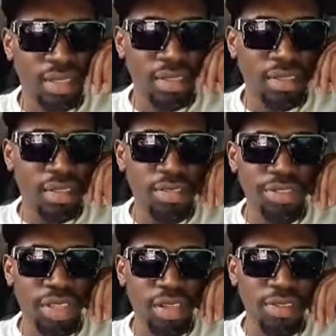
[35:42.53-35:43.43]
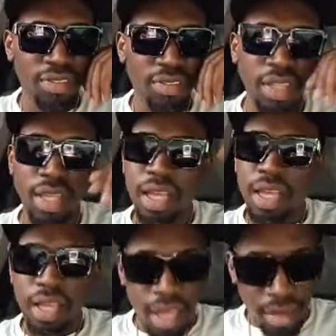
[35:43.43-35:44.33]
Enough love.
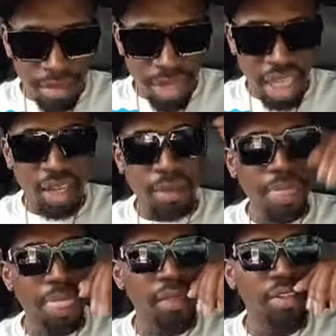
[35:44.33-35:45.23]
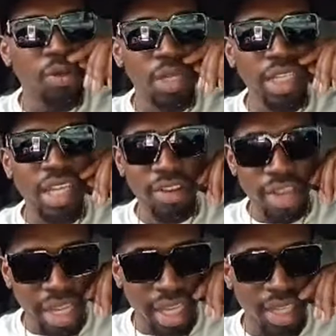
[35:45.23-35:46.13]
And big up the queen of
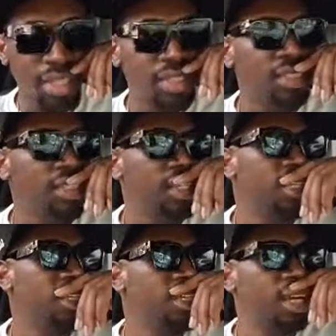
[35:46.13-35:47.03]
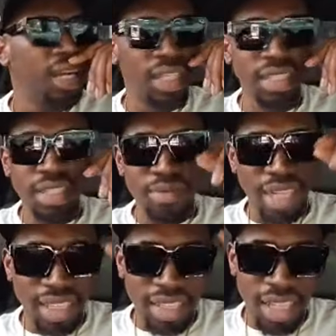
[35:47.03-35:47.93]
reggae. Auntie
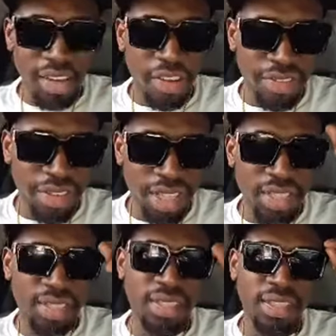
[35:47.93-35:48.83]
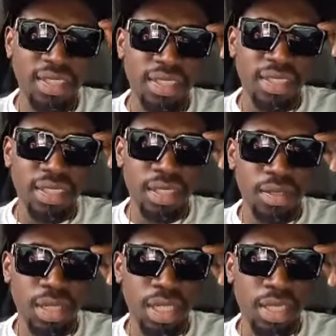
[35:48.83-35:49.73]
Marcia Griffiths. You
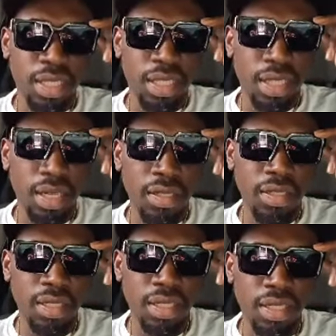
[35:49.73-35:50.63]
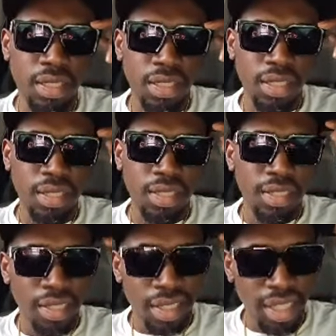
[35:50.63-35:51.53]
know the thing go.
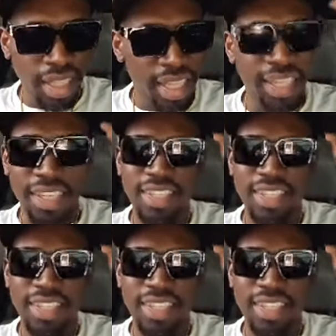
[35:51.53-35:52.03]
Yeah.